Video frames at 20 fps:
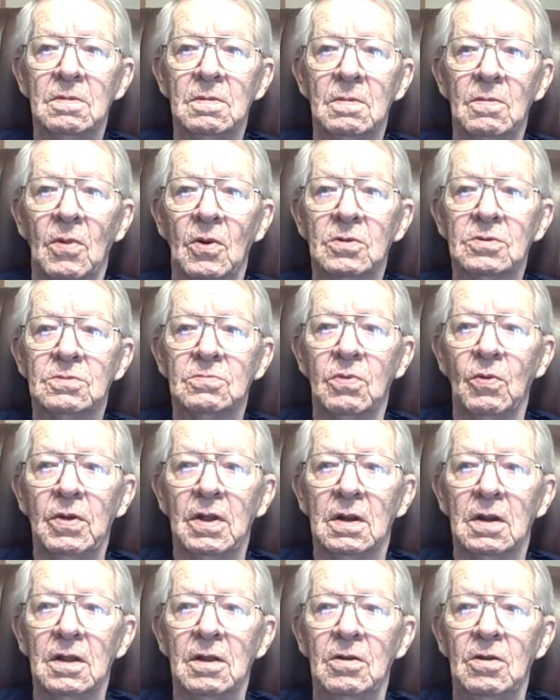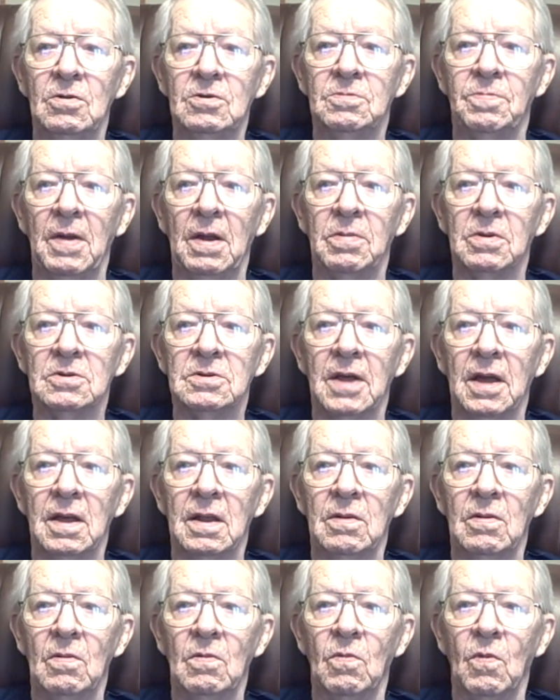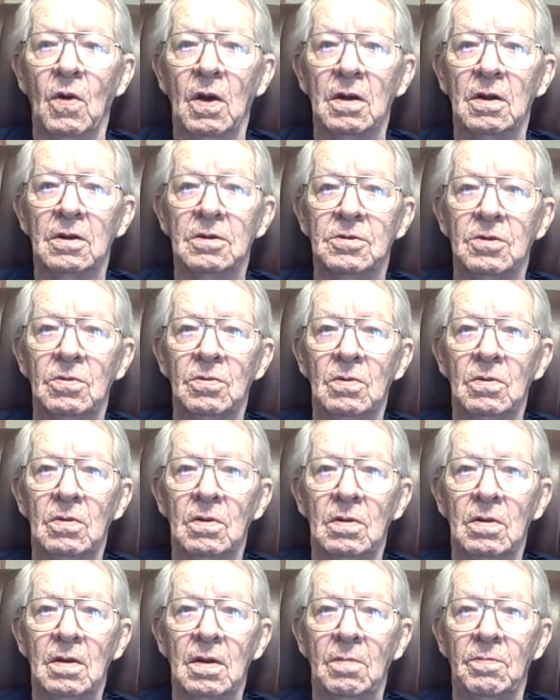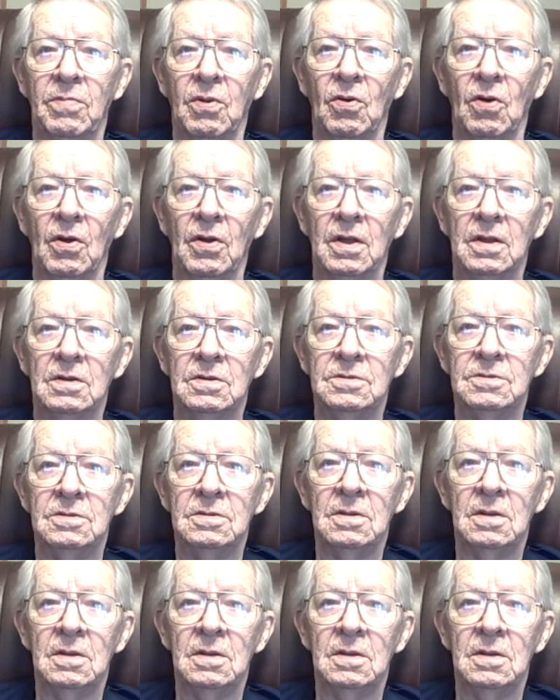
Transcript: Most weekly newspapers had 1 or 2 employees.